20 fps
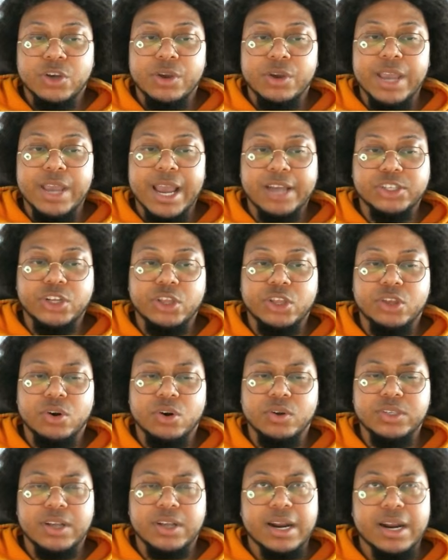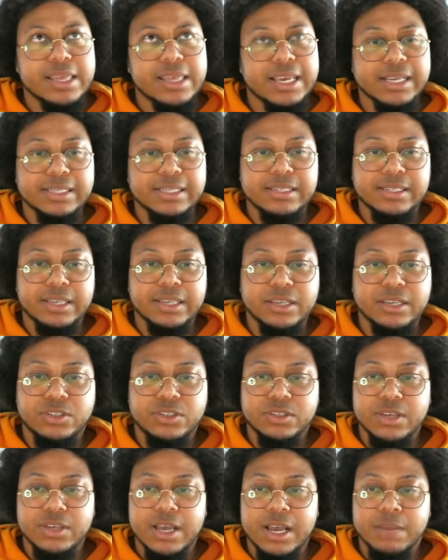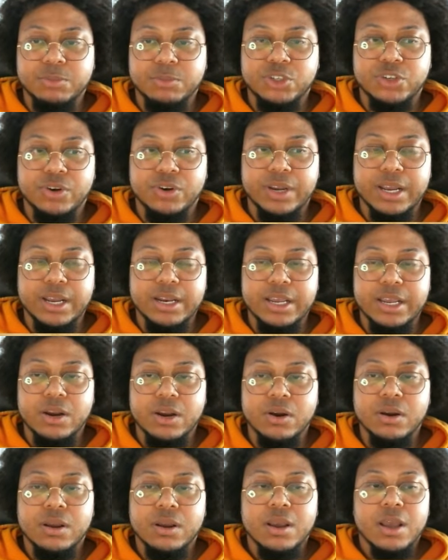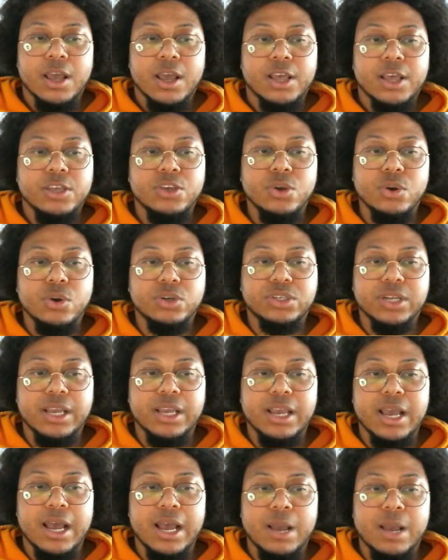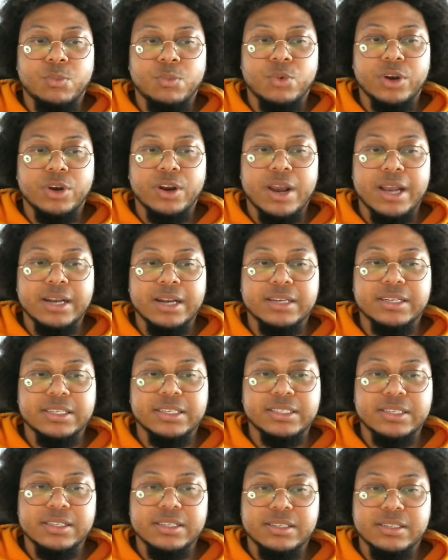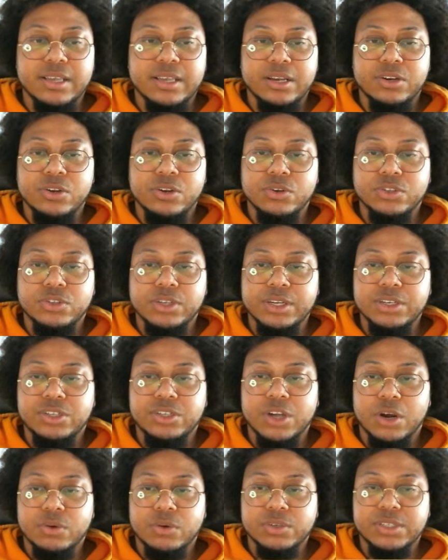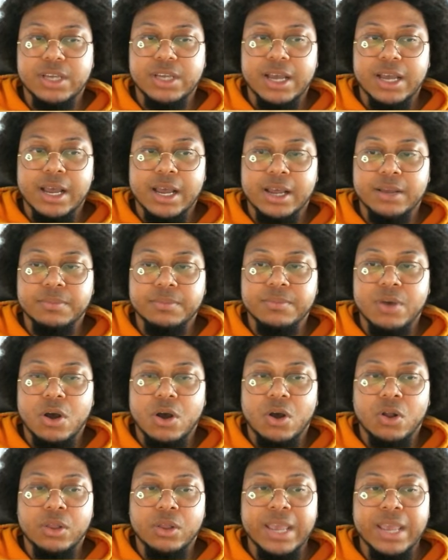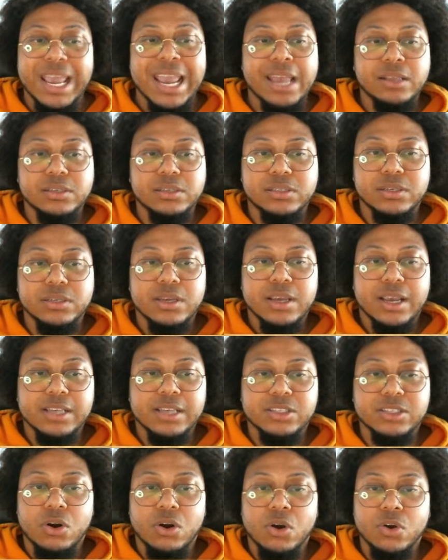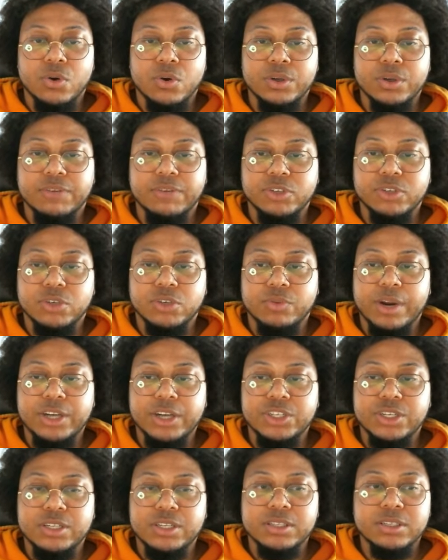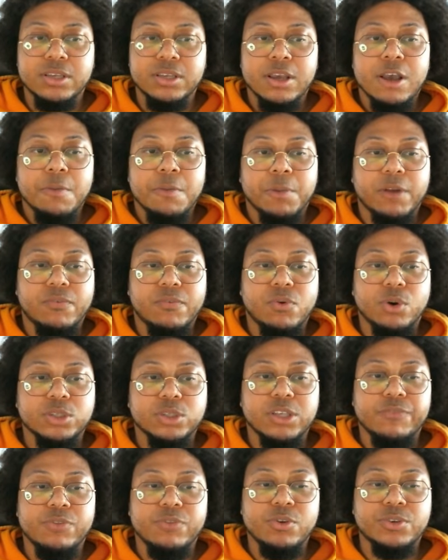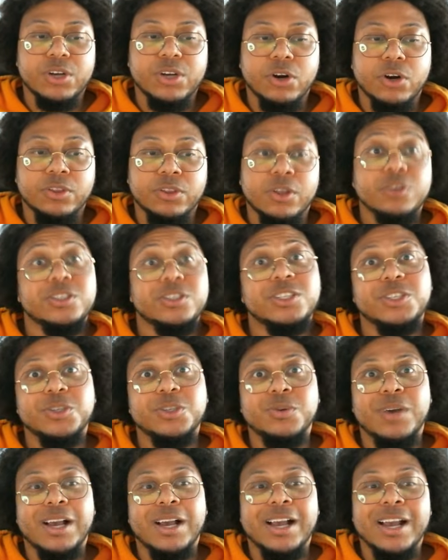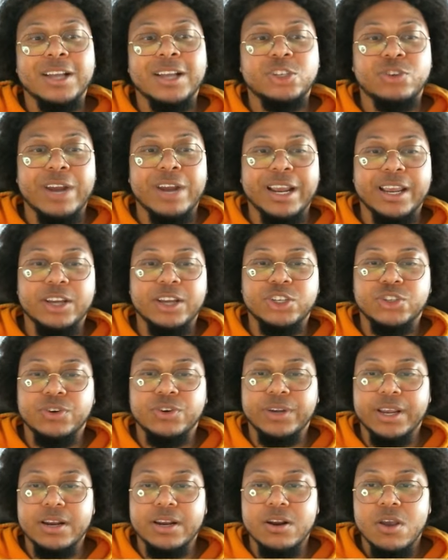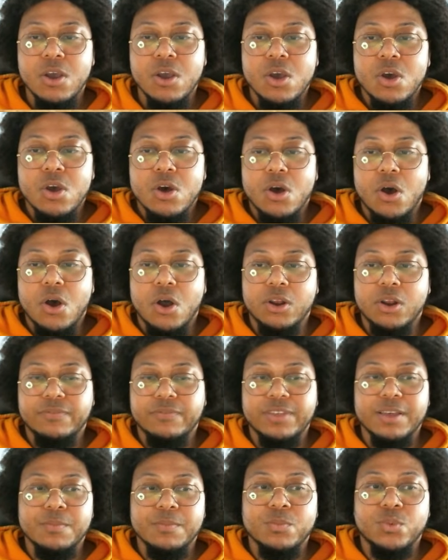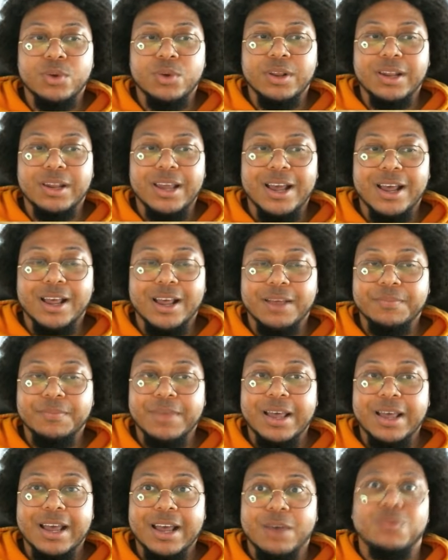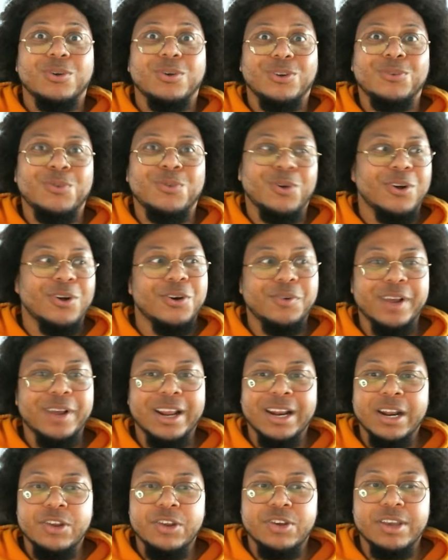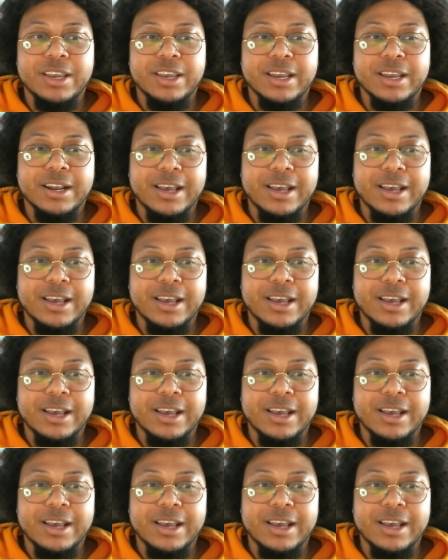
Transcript: he actually throws out, I think it's 6 shuriken here. Usually, when you're at a distance, they usually don't all hit, because they're all going different directions. But of course, if you turn those to tracking shuriken, all of them will hone in, and you can get